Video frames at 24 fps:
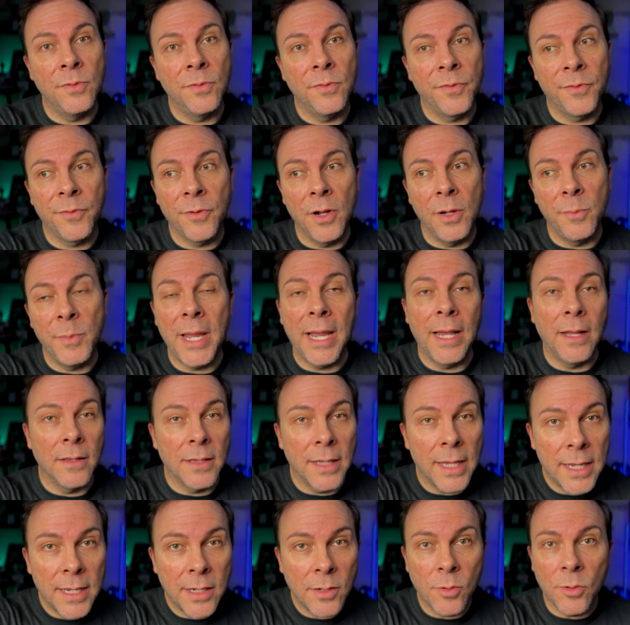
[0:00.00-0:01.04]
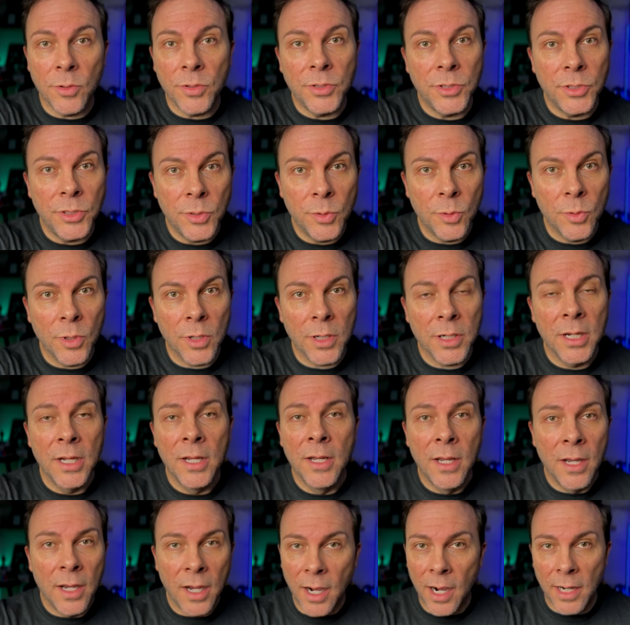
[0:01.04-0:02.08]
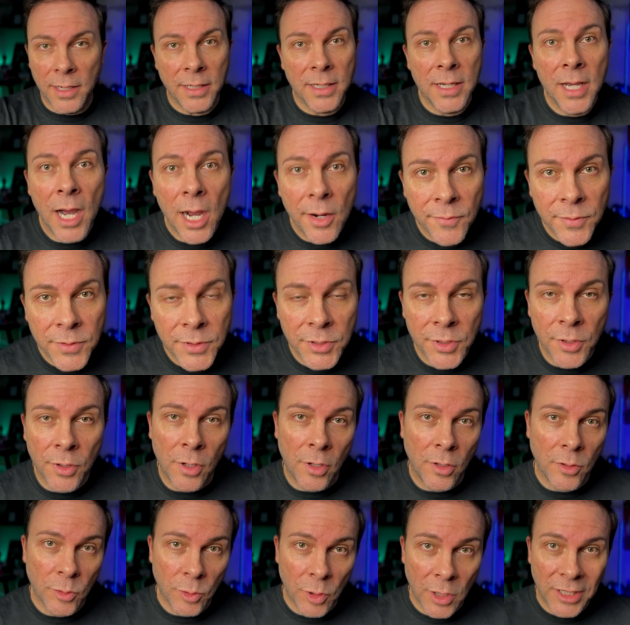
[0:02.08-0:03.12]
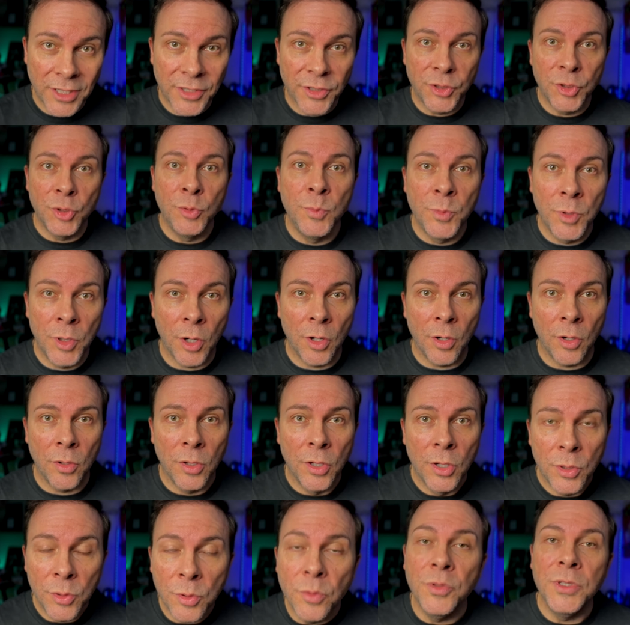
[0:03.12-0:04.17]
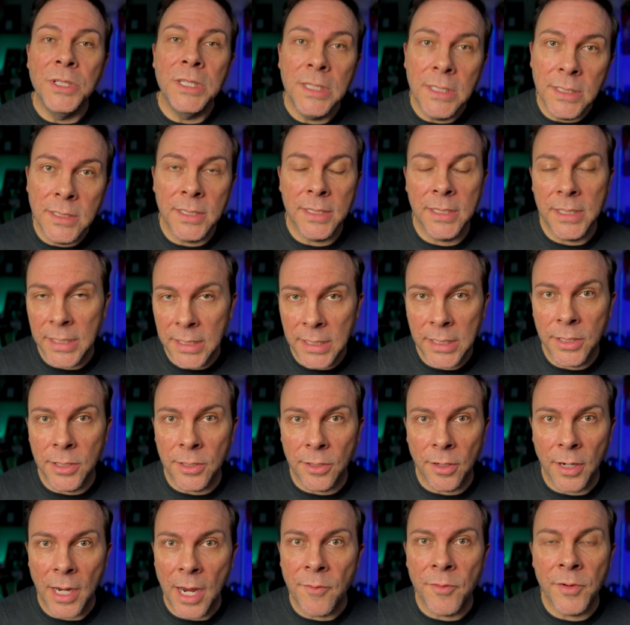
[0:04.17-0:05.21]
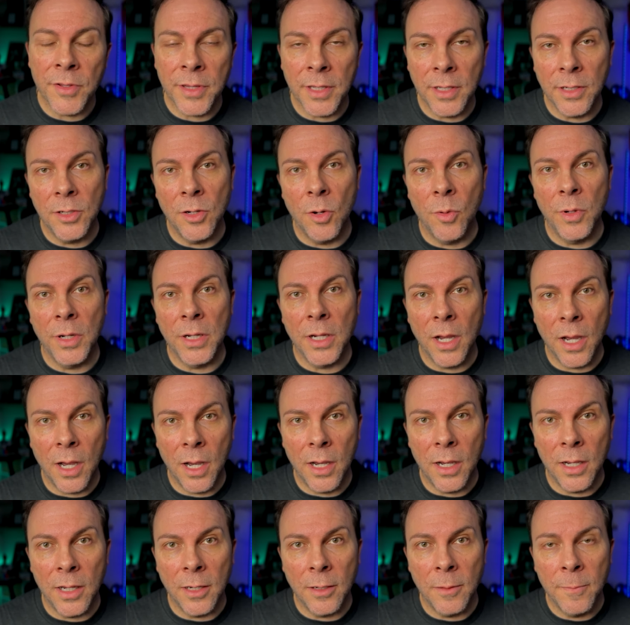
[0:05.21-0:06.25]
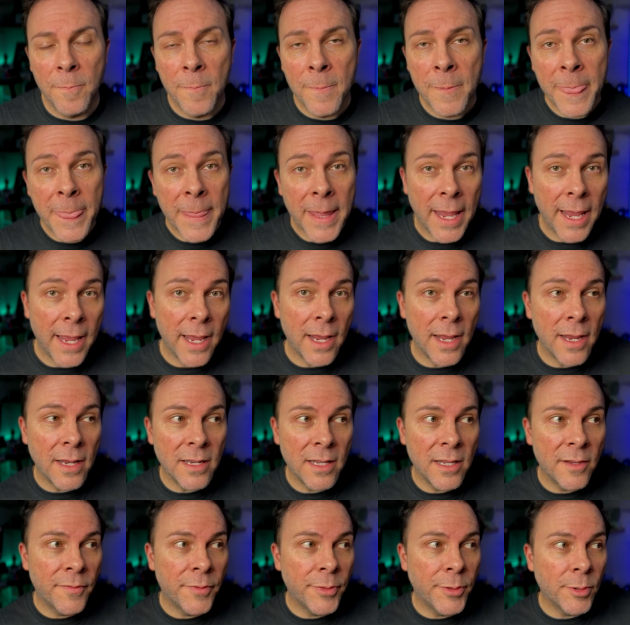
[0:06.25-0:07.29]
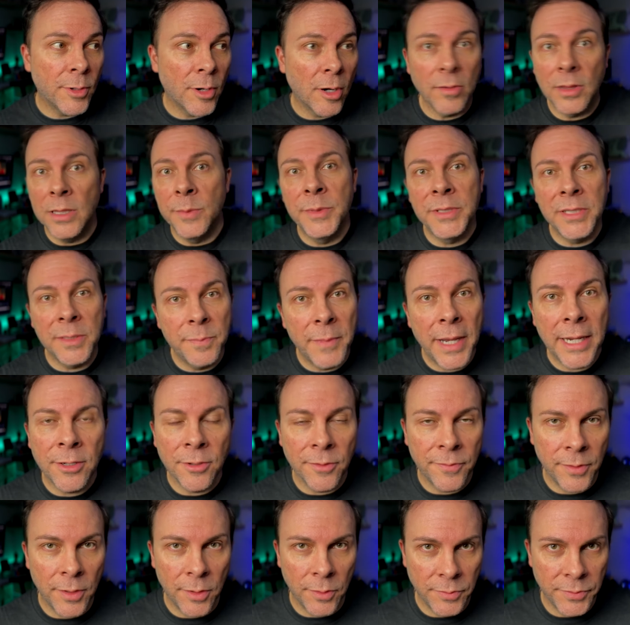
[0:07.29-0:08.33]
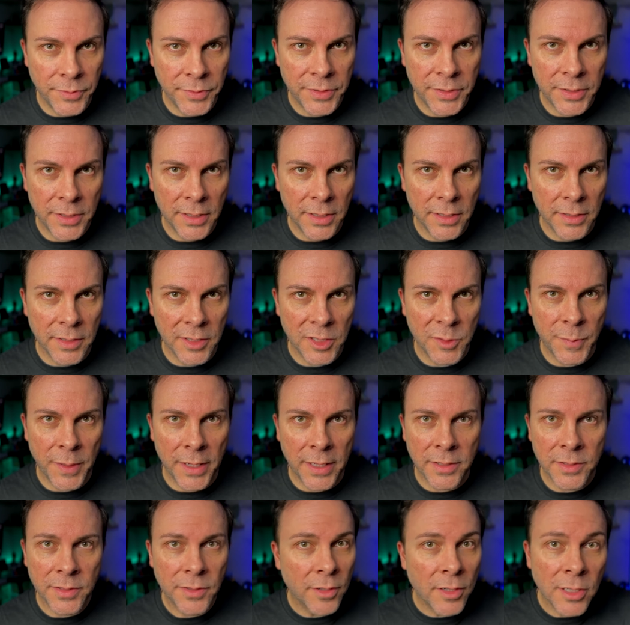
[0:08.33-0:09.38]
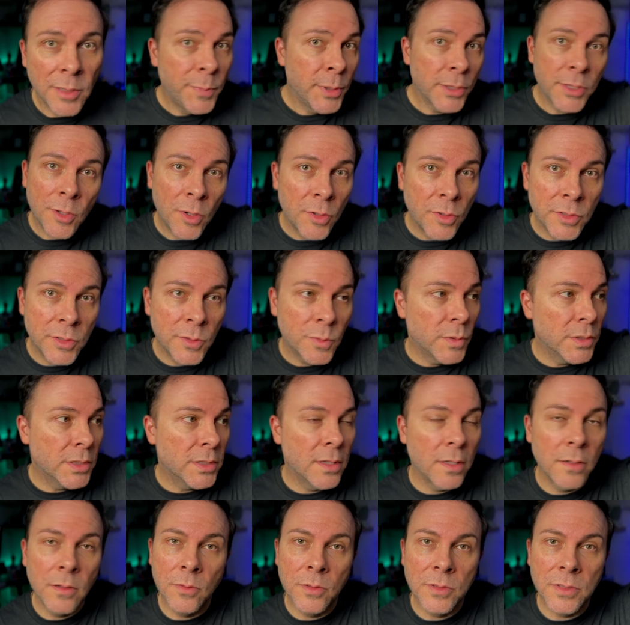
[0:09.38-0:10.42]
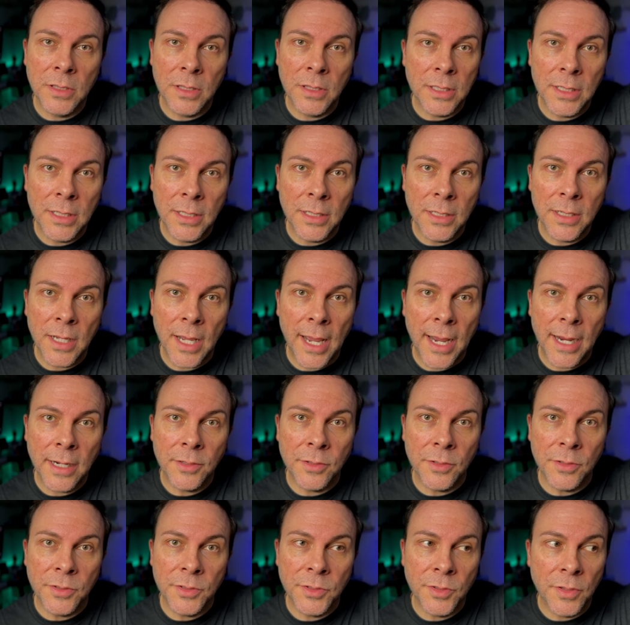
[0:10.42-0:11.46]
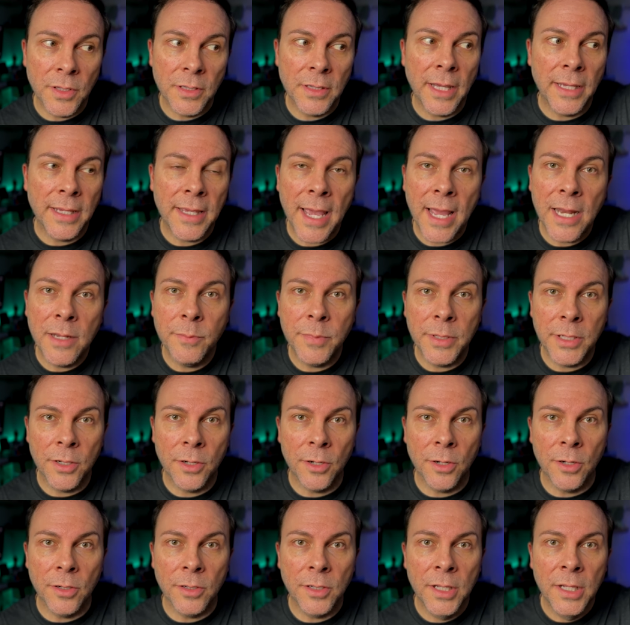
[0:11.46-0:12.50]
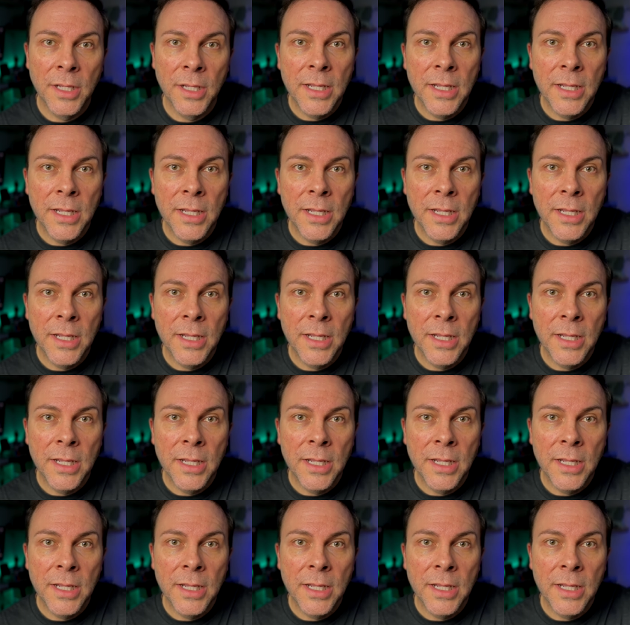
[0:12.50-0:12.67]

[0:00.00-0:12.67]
from LA or New York on a conference call or on a Zoom call who need to hear everything going on. And if there are limited microphones in the space, they're going to put those with those lead actors so that they can be heard.